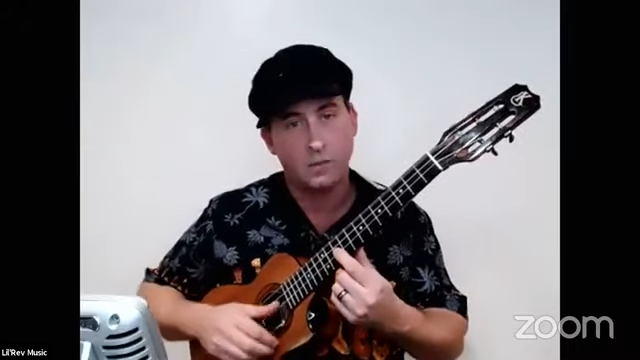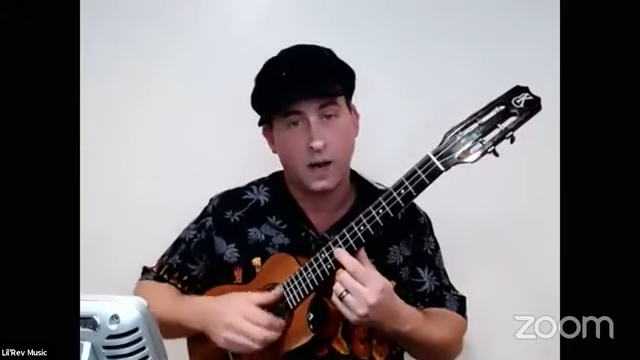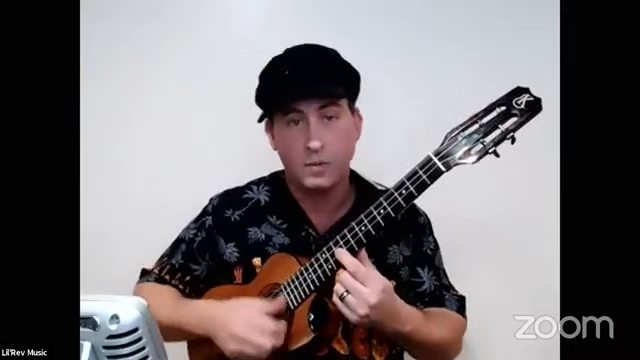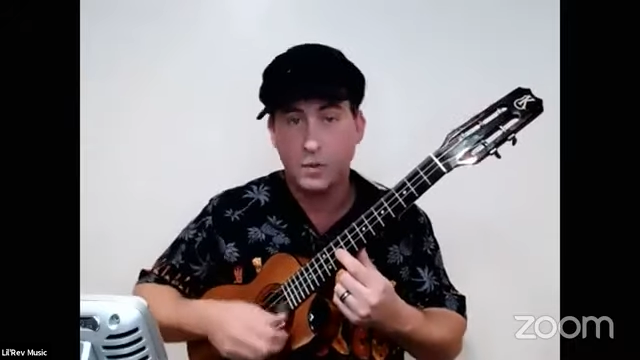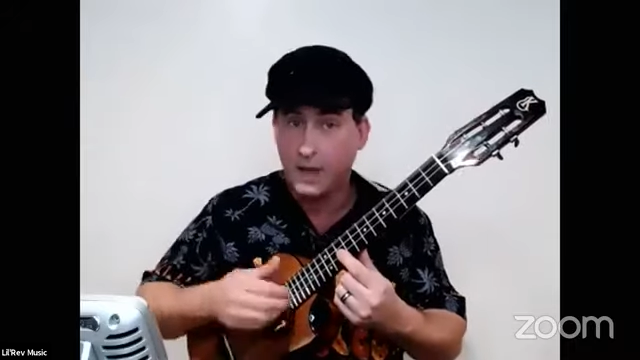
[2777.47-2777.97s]
but
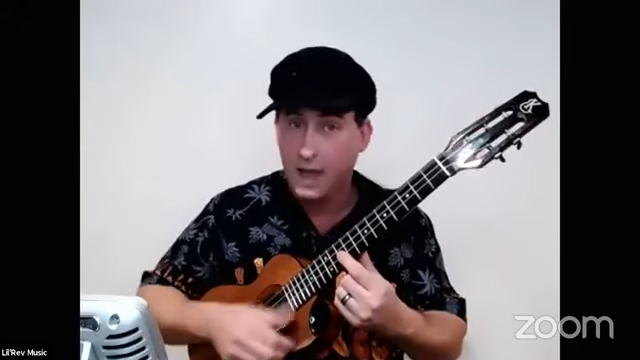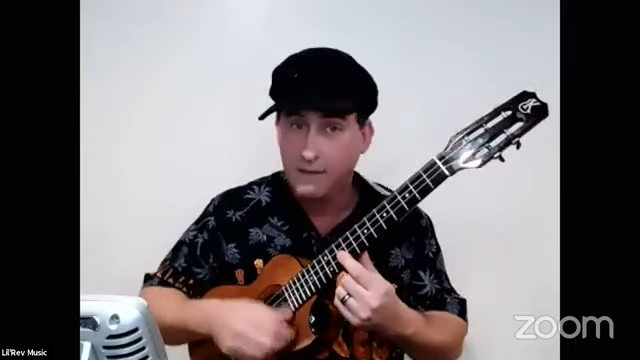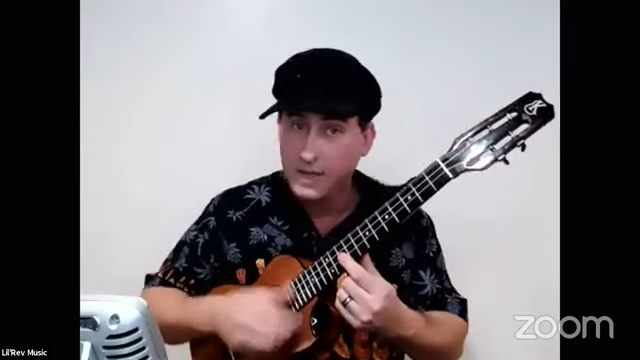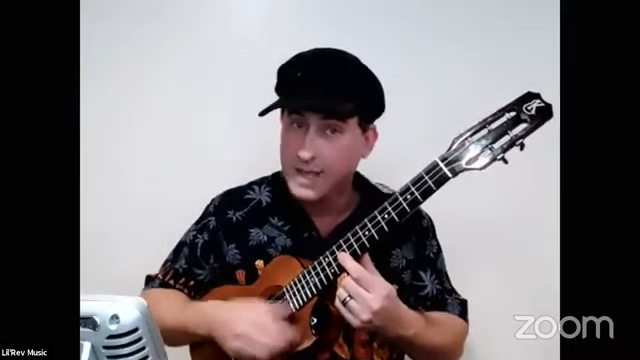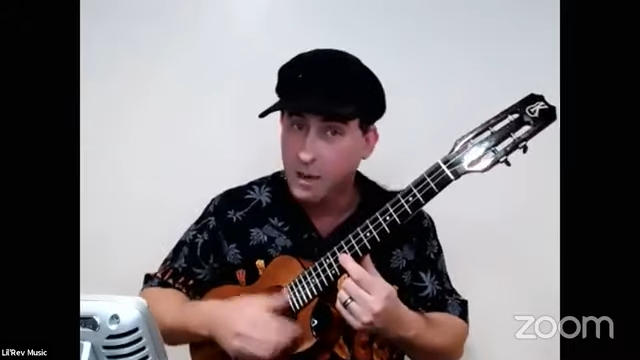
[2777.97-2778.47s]
I'm doing
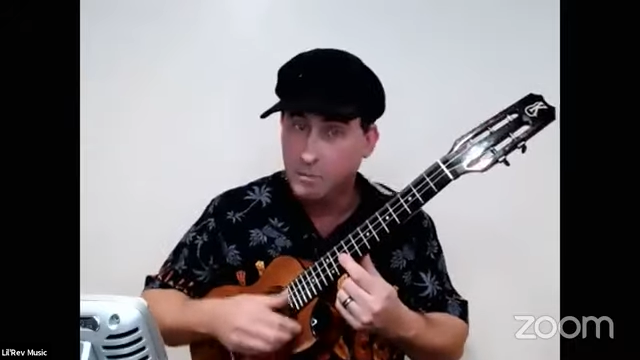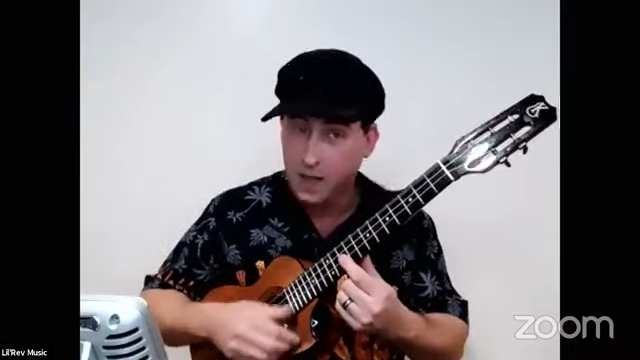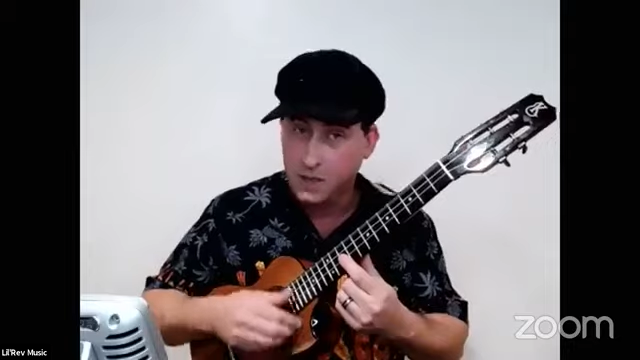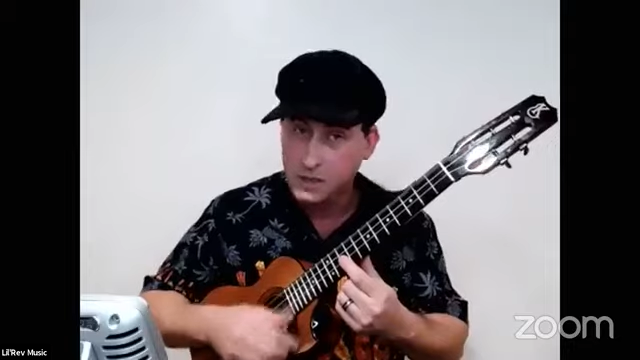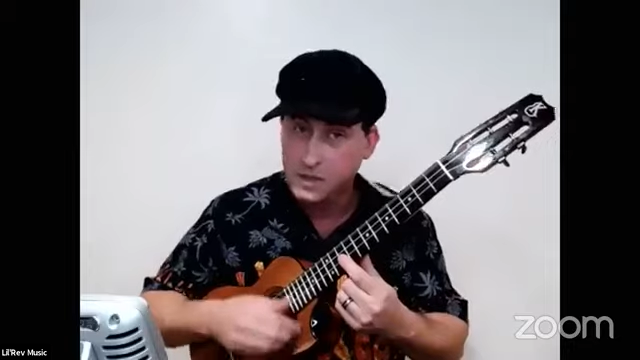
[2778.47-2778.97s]
heavy
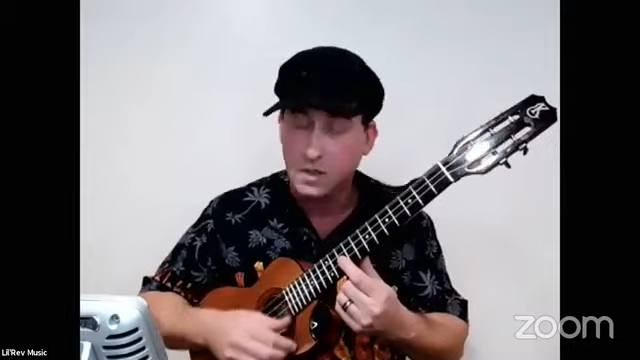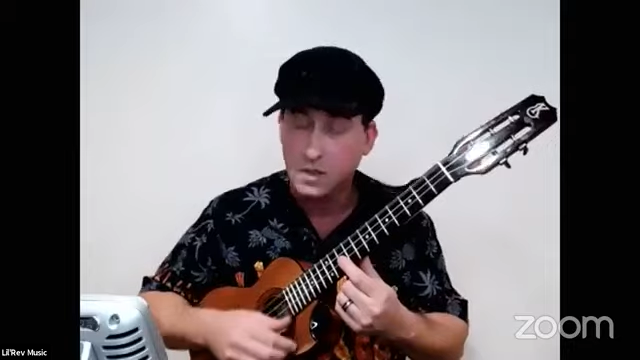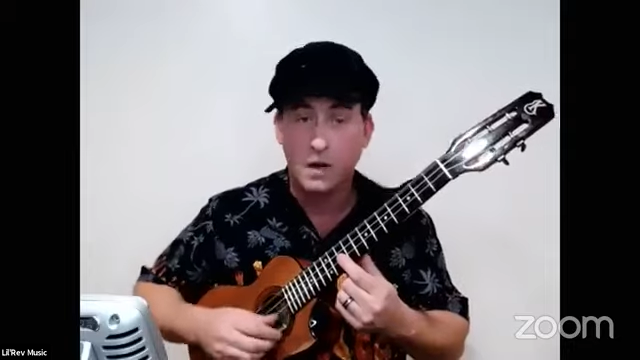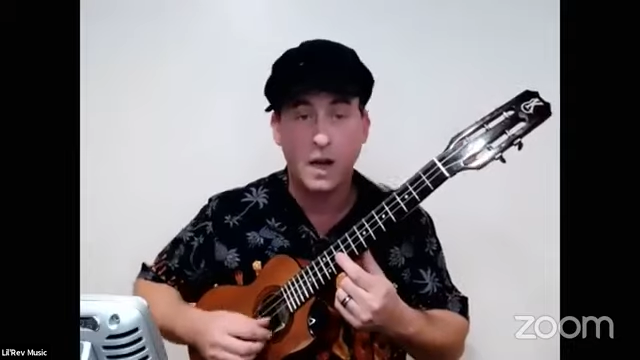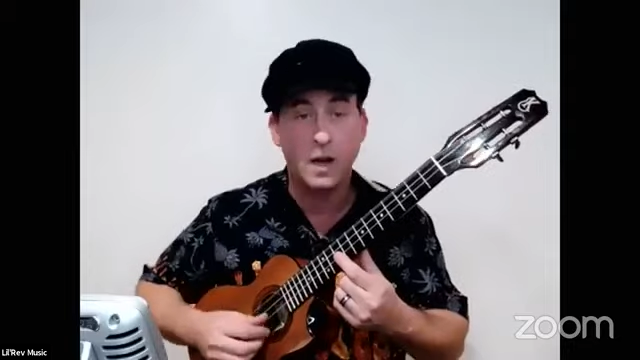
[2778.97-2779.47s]
downbeats,
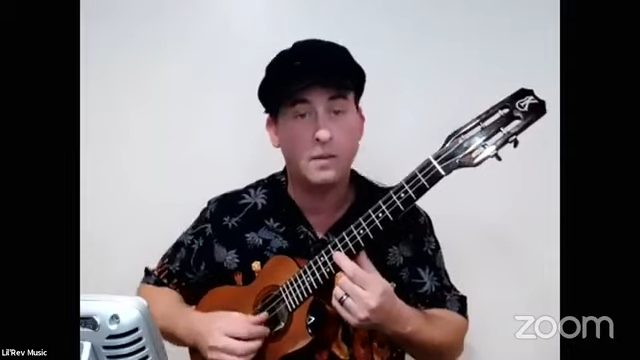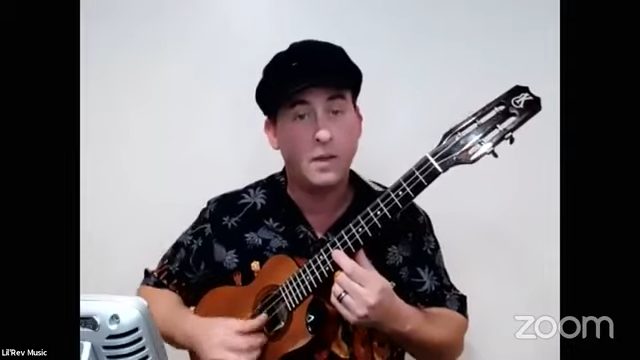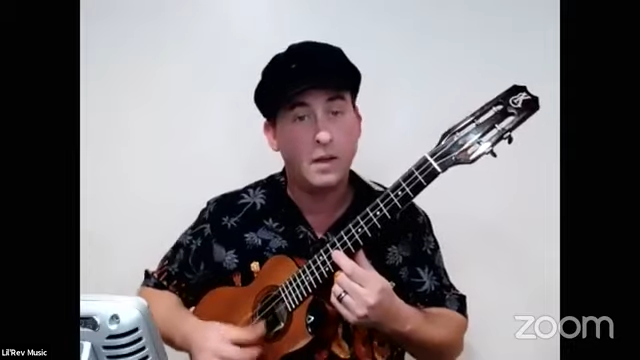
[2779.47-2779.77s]
right?